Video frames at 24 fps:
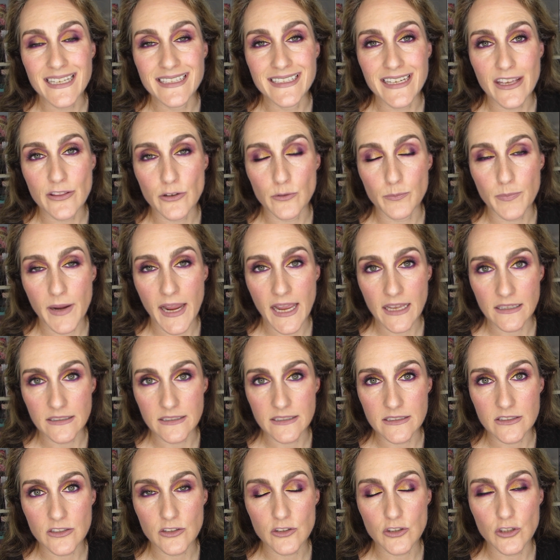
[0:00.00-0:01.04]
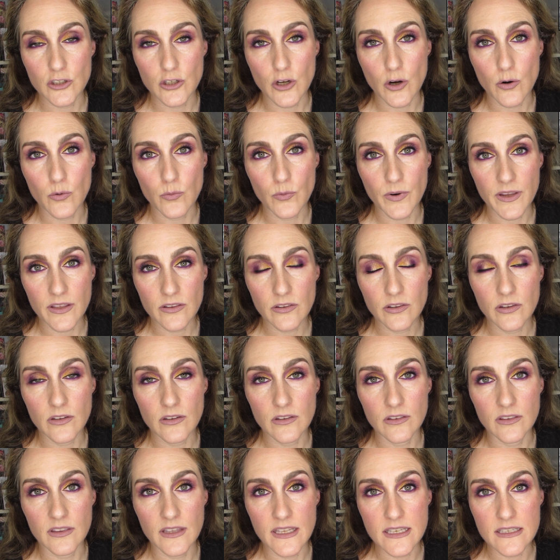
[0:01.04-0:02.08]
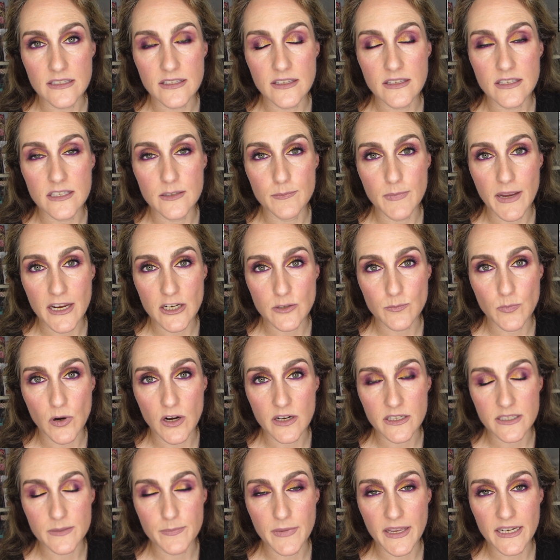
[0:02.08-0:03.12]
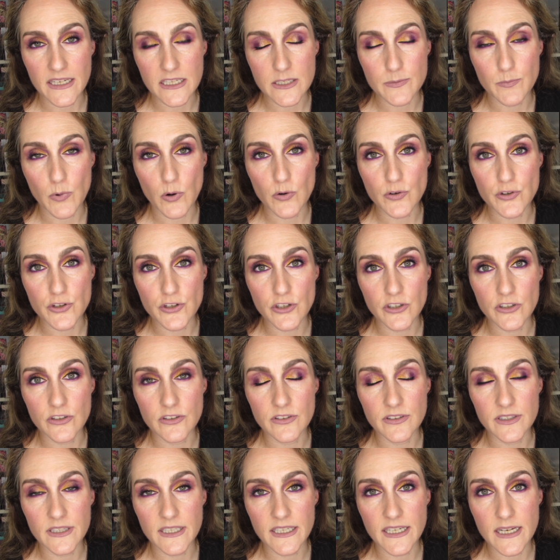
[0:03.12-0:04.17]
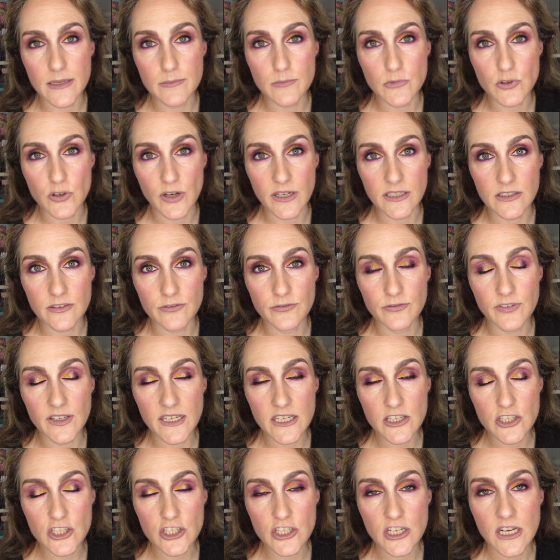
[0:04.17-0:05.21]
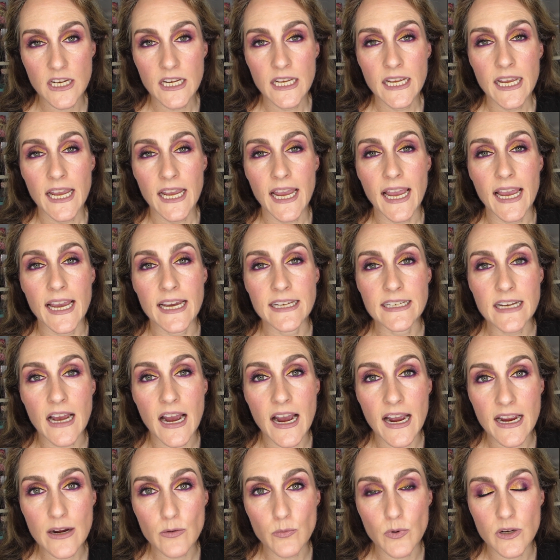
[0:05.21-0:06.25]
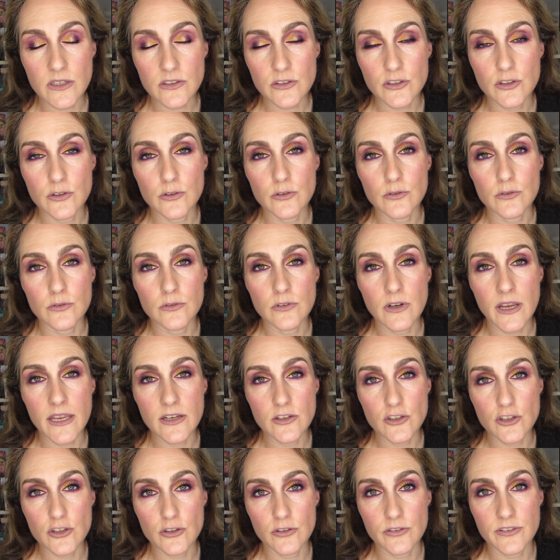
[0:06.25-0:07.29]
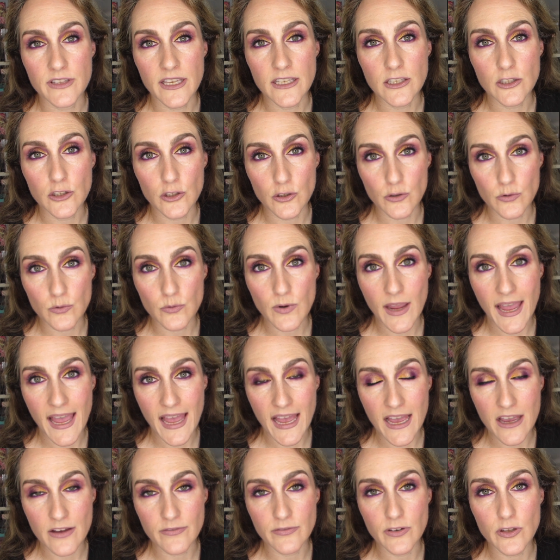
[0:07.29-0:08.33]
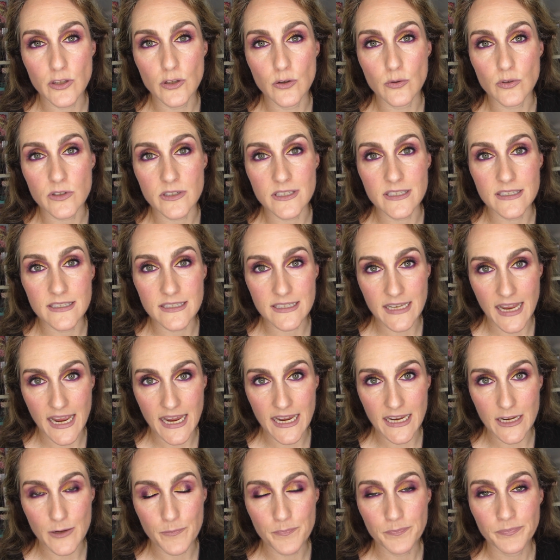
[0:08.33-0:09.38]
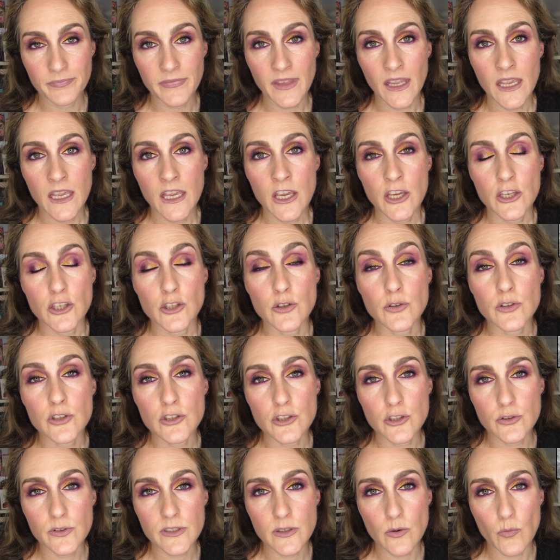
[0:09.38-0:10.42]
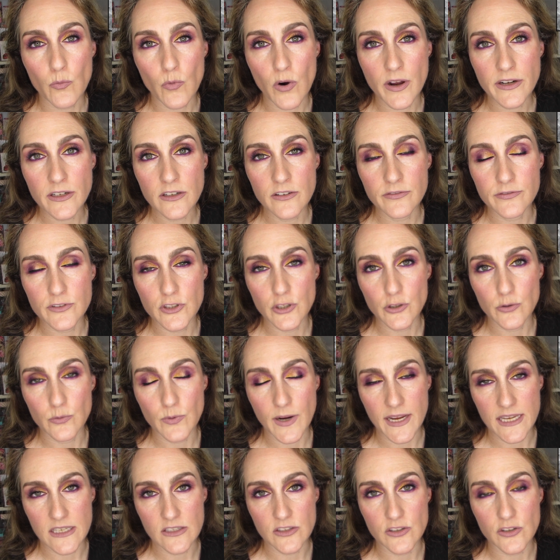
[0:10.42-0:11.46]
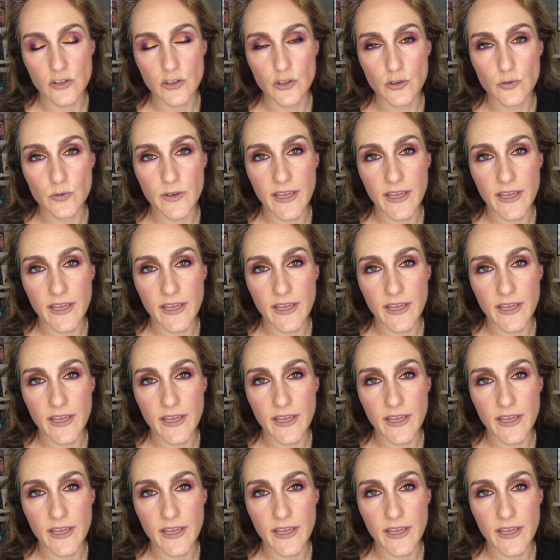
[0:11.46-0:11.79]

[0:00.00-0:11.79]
another palette to go with this Smashbox matte exposure that I'm trying to finish. and I want to ensure that you have your say. You can do it one of two ways. You